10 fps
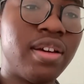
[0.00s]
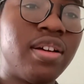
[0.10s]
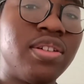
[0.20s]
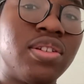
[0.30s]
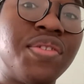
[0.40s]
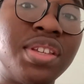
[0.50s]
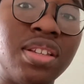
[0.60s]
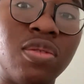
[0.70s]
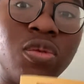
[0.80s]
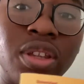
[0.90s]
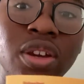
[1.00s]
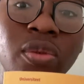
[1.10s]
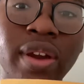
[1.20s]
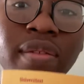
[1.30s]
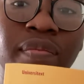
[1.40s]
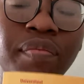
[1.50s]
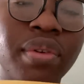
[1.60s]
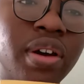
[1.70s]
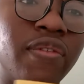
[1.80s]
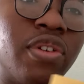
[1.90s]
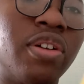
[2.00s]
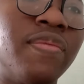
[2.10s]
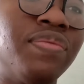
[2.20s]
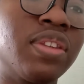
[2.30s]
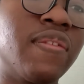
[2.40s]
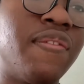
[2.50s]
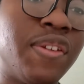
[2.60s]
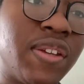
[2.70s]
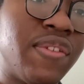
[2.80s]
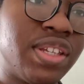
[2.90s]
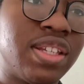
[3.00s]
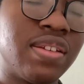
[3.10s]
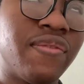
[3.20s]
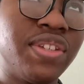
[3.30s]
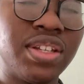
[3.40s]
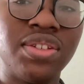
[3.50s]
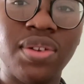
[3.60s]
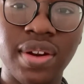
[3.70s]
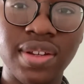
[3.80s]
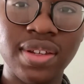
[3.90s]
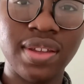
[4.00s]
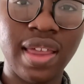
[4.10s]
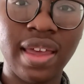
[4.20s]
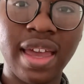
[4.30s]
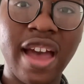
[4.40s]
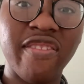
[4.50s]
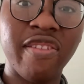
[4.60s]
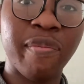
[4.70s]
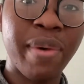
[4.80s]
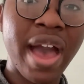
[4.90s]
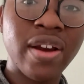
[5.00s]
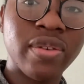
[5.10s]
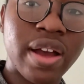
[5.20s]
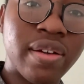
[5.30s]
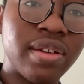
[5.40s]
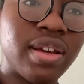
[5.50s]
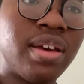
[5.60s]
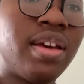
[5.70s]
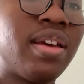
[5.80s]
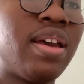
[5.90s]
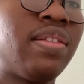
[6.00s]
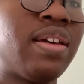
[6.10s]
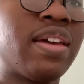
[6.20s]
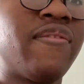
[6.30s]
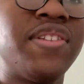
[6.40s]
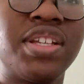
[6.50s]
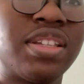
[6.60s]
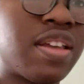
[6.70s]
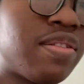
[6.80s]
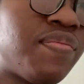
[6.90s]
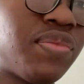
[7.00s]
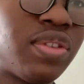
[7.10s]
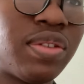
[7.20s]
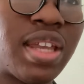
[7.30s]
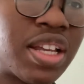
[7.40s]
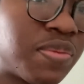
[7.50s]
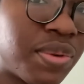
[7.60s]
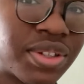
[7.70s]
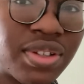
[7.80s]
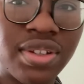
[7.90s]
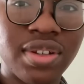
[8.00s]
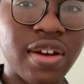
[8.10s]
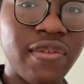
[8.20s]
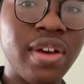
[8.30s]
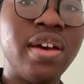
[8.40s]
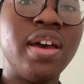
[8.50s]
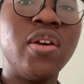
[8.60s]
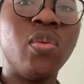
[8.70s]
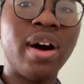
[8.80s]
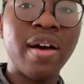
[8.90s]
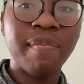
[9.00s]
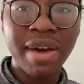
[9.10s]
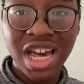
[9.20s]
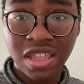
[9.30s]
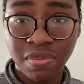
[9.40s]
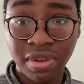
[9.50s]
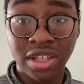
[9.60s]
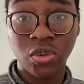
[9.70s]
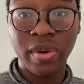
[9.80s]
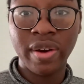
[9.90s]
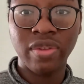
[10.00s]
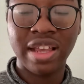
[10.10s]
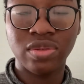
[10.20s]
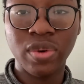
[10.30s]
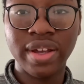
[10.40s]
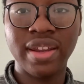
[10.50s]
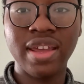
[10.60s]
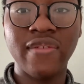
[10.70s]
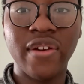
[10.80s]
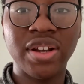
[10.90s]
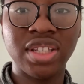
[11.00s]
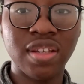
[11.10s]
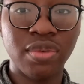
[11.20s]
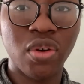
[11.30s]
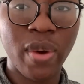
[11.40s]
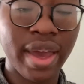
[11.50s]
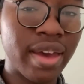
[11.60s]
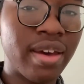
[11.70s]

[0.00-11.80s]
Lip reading: So this is a really great book for physics students that like have a background in like physics, like textbooks and stuff, and want a math book that's written in a very similar way.